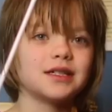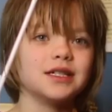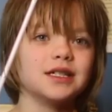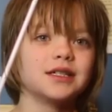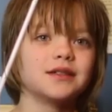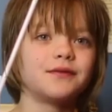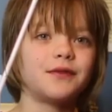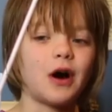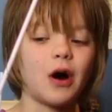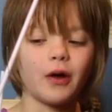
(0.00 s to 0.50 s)

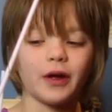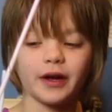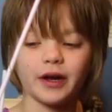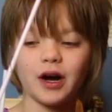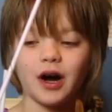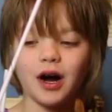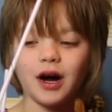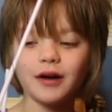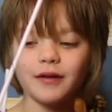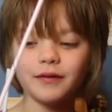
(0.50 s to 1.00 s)
is falling
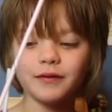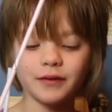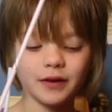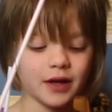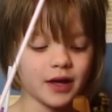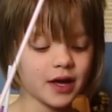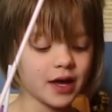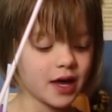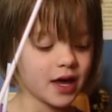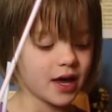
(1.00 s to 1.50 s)
off
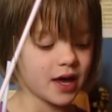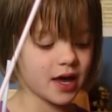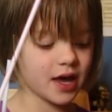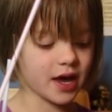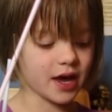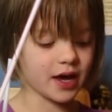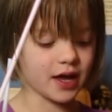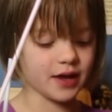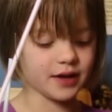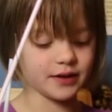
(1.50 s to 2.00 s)

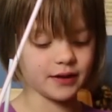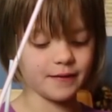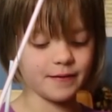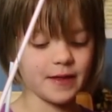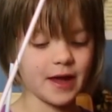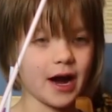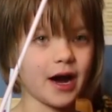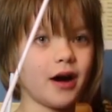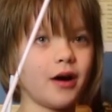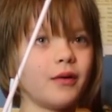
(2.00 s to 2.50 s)
and
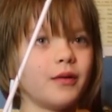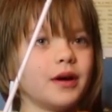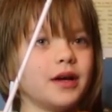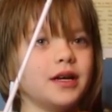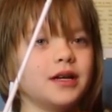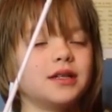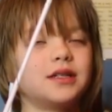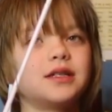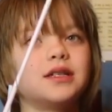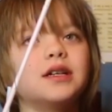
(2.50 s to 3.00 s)
now
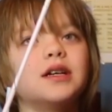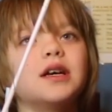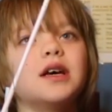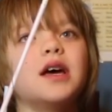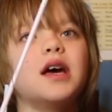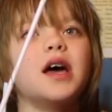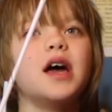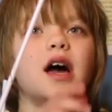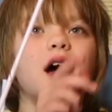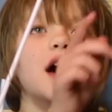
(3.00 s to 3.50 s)
it
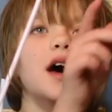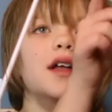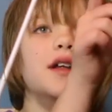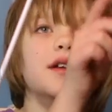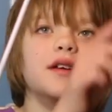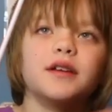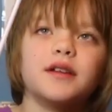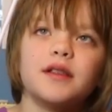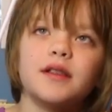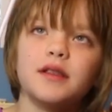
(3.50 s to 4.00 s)

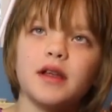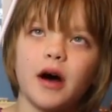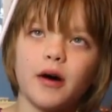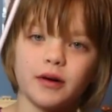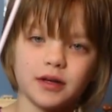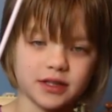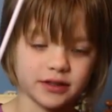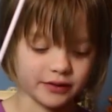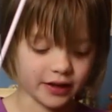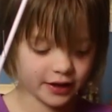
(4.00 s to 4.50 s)
and now
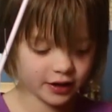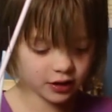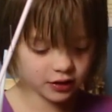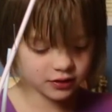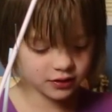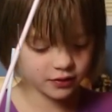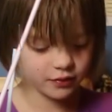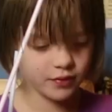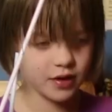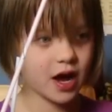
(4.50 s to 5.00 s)
it's lighter.
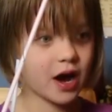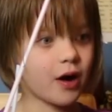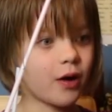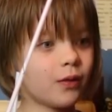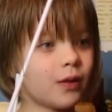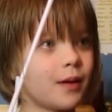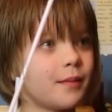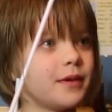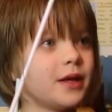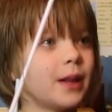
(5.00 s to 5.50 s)
So now
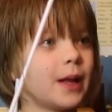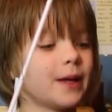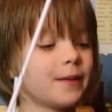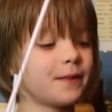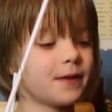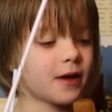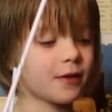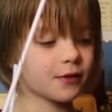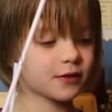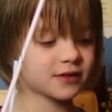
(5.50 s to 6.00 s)
let me light
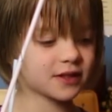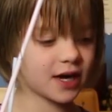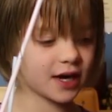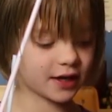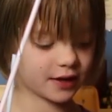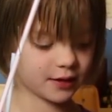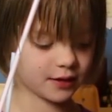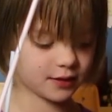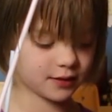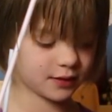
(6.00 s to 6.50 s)
the other
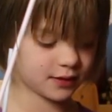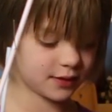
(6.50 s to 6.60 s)
side.